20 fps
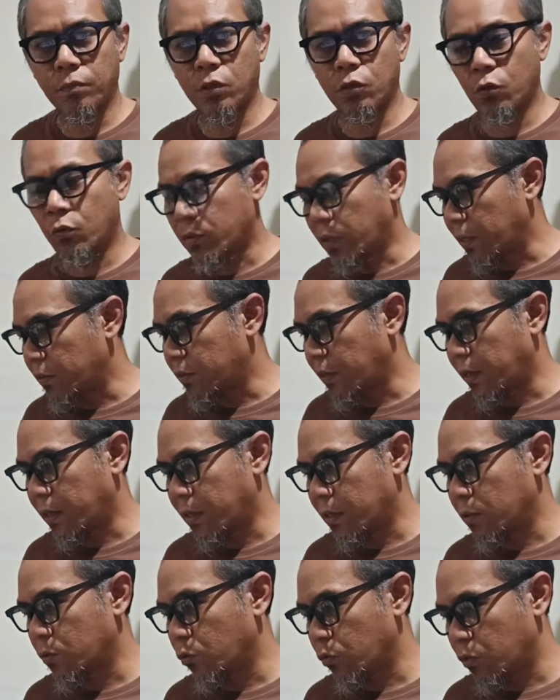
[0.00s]
So that's
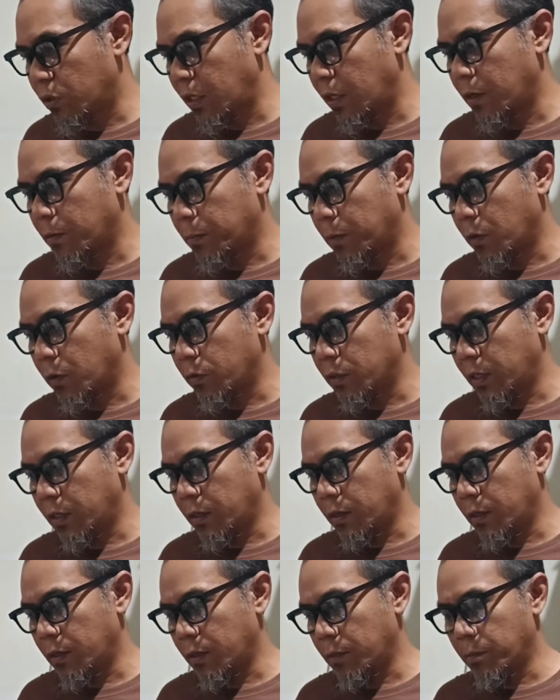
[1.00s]
another good thing about
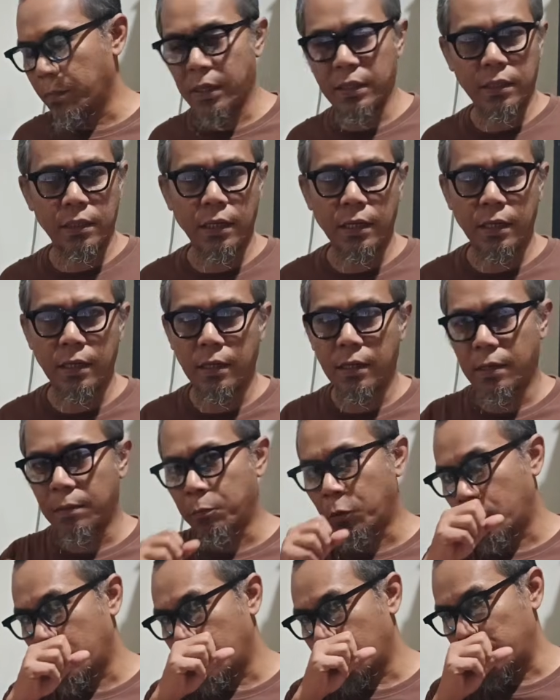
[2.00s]
the Manta
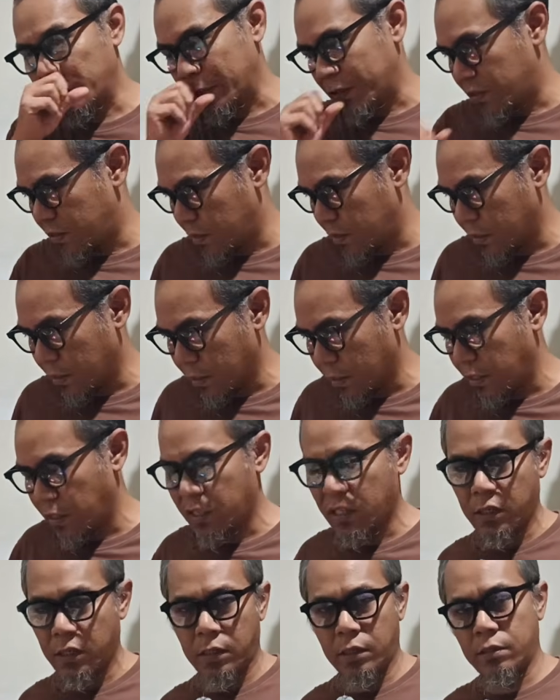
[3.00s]
board, this
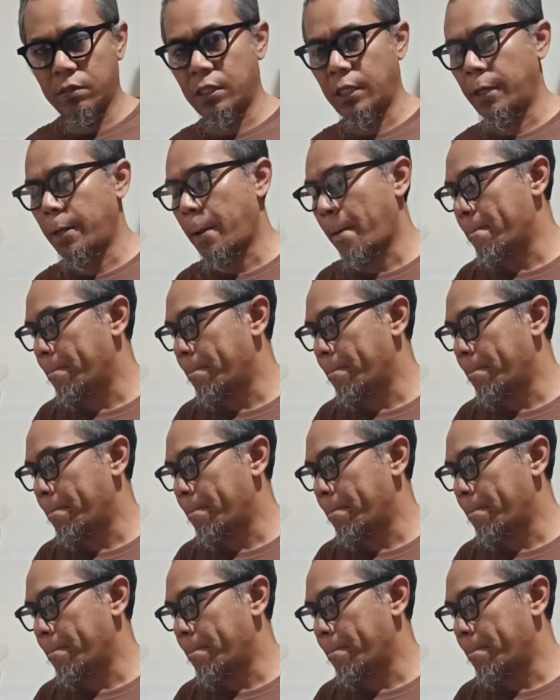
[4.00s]
E3EZ.